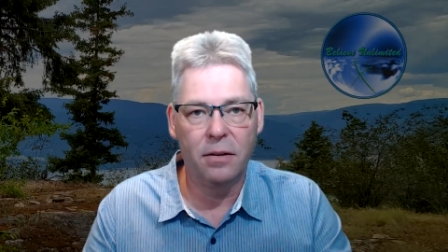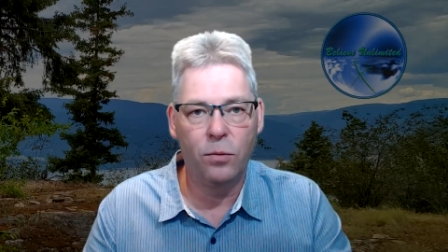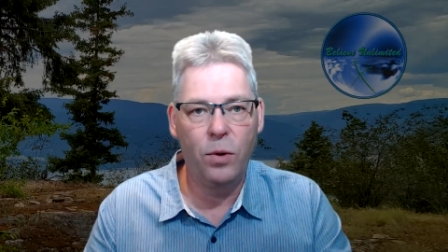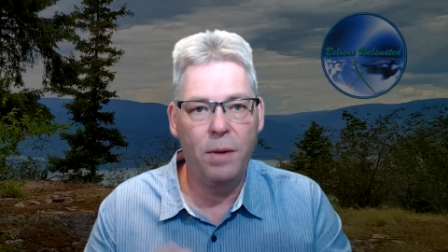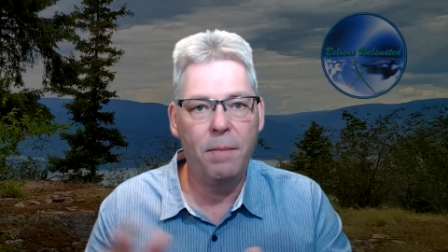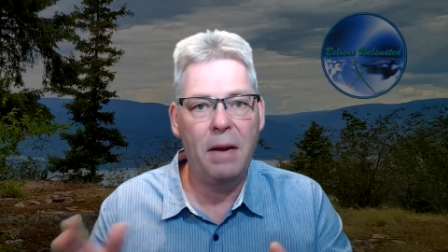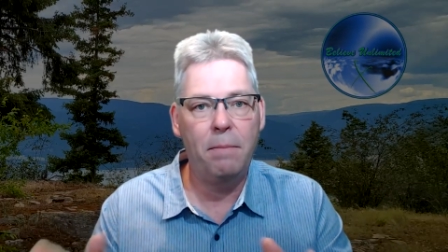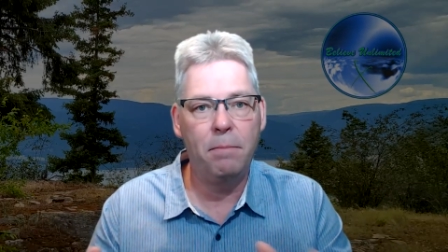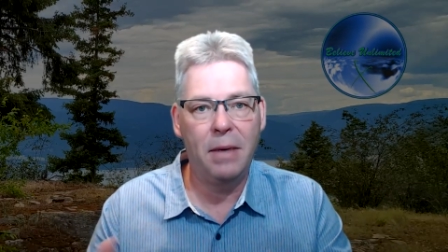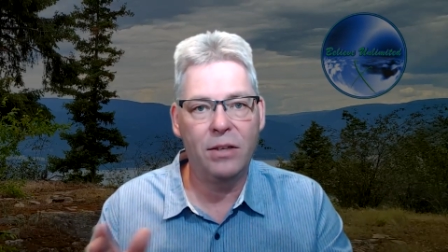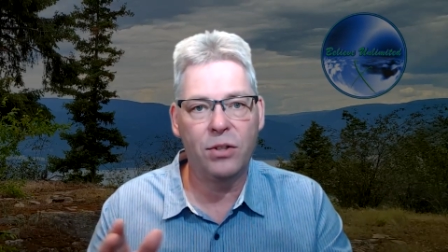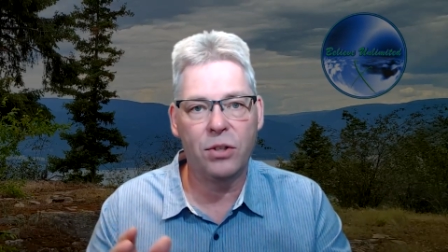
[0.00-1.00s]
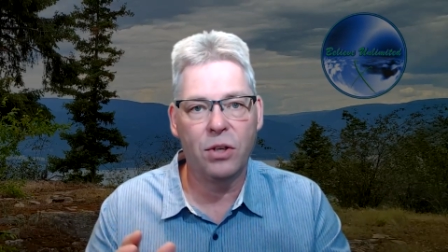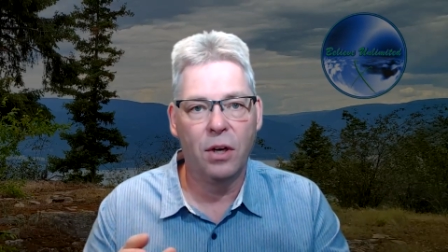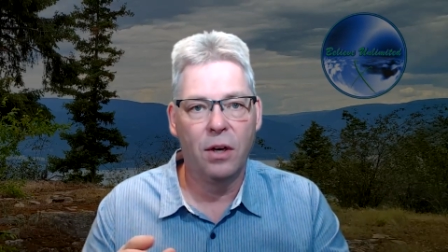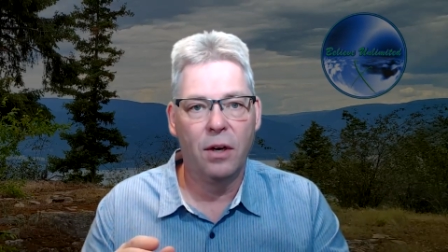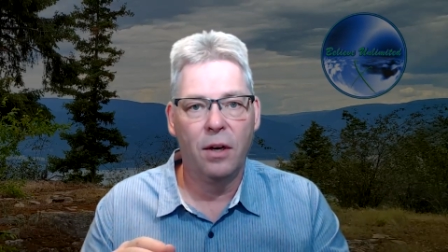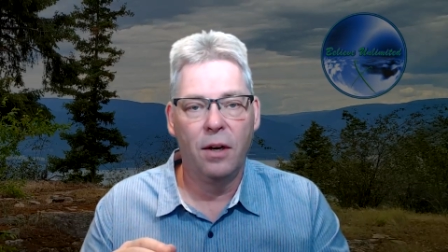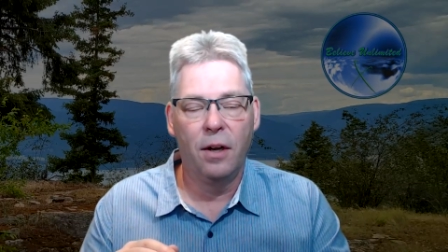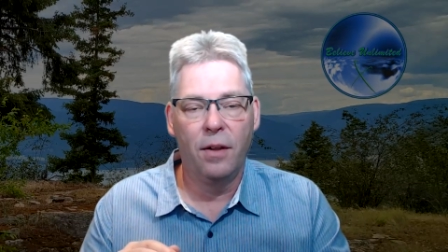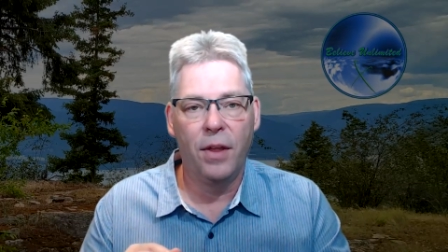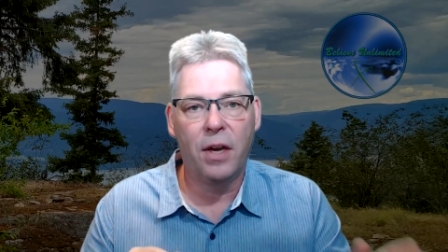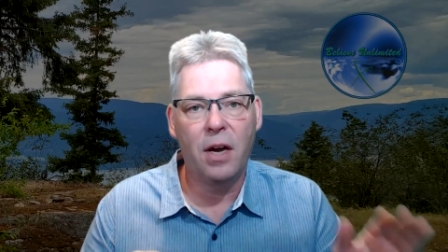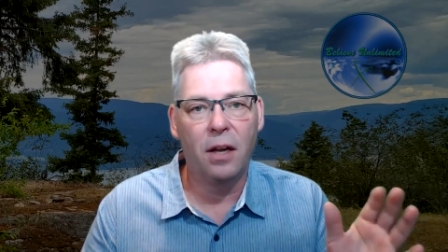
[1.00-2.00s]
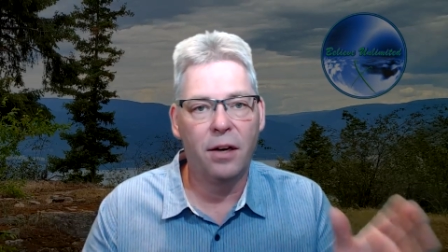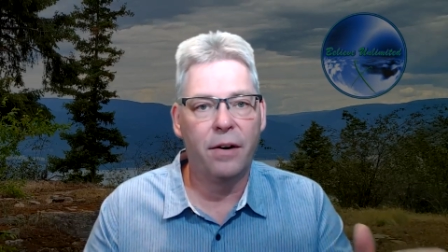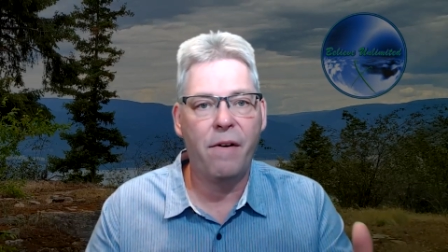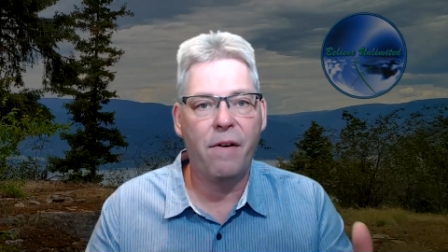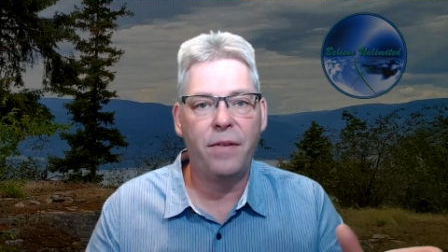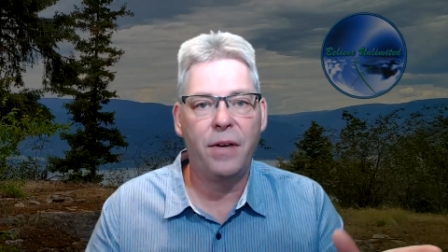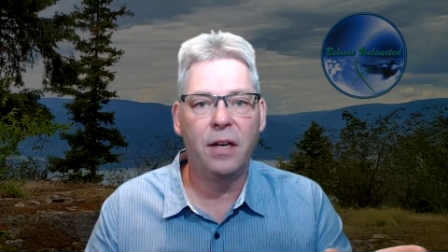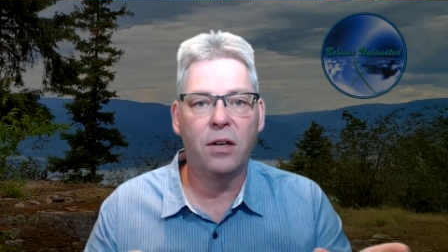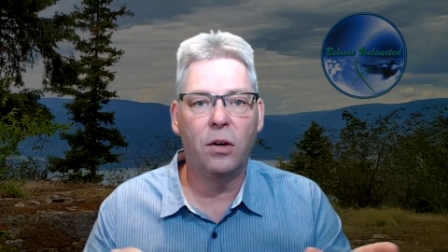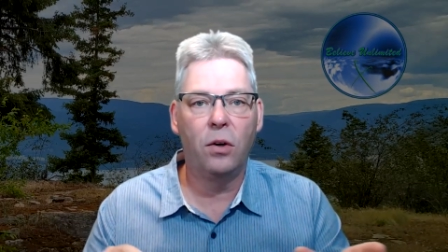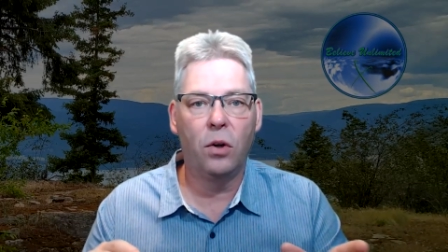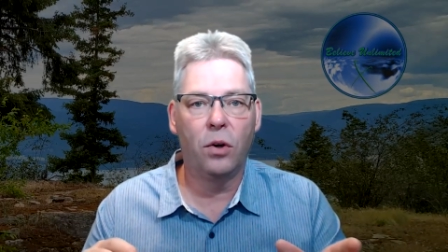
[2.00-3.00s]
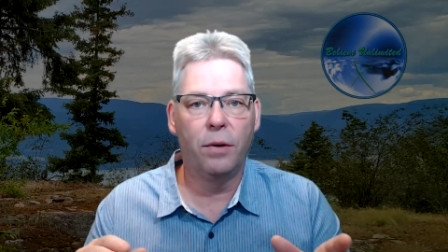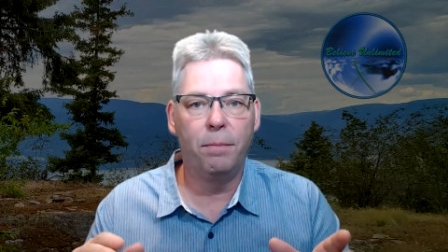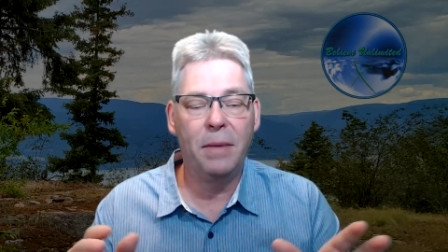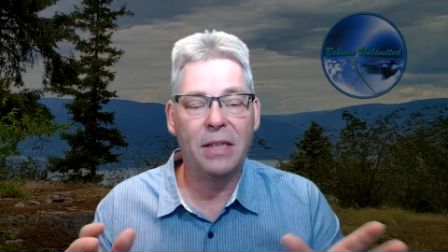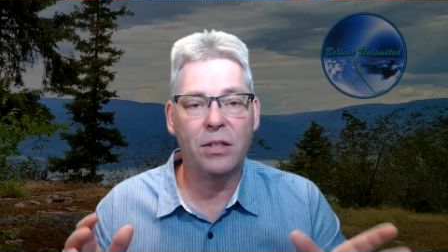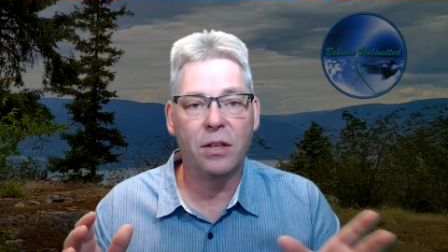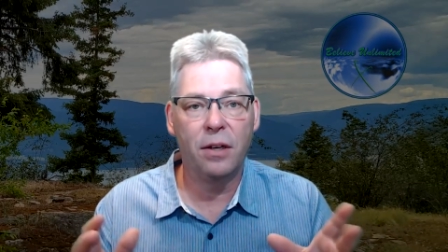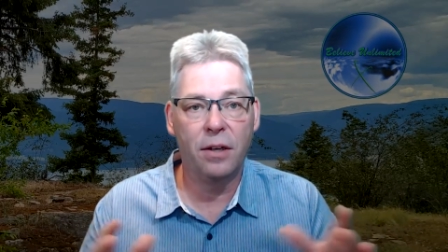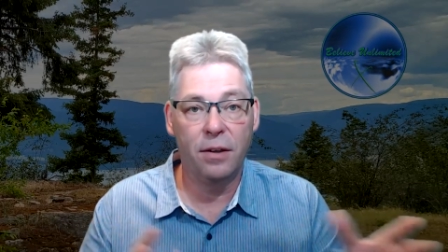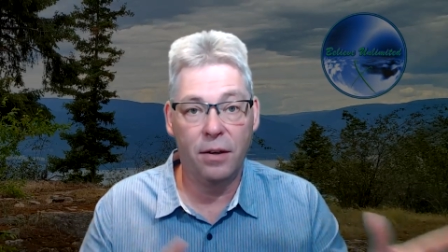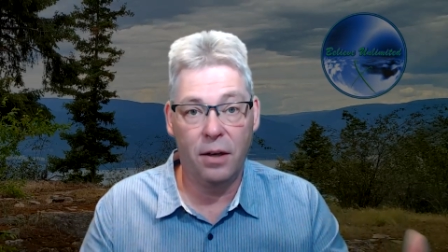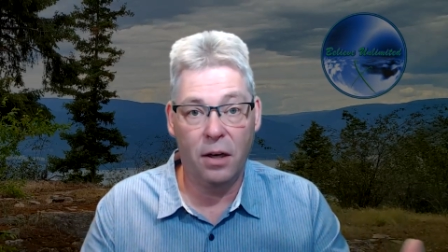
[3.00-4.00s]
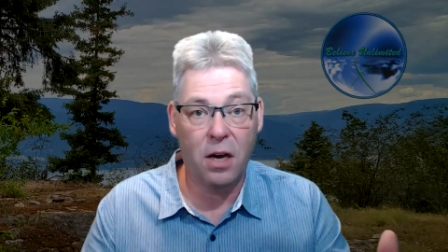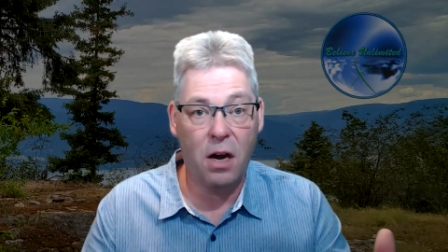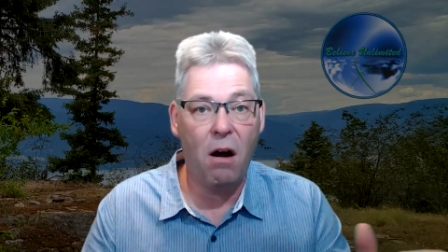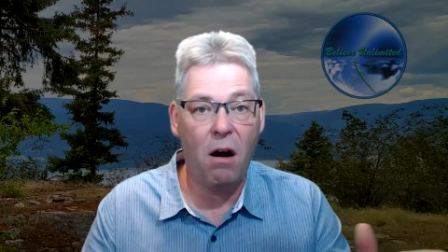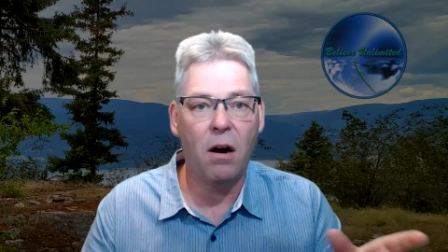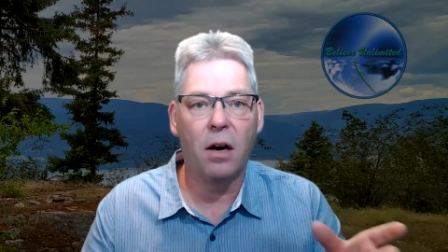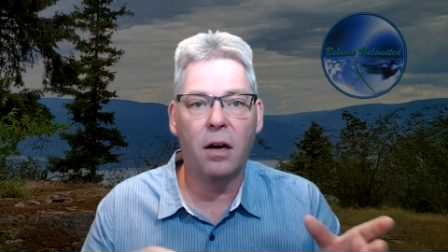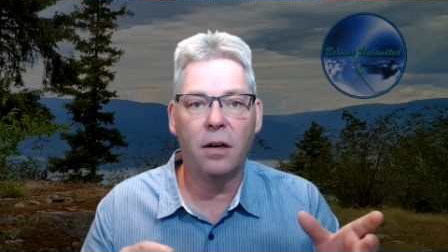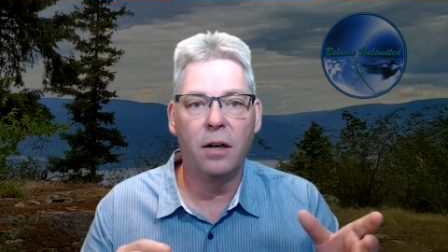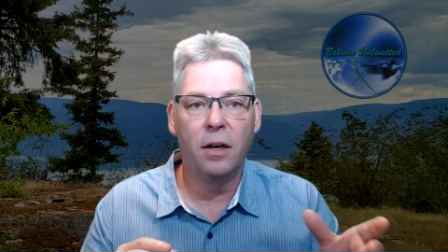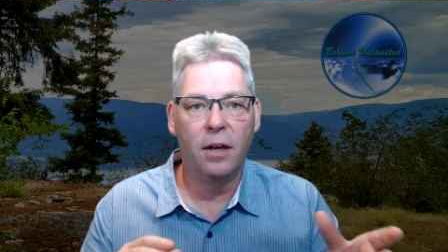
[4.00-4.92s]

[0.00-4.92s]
We may miss the color of a vehicle, or miss a car,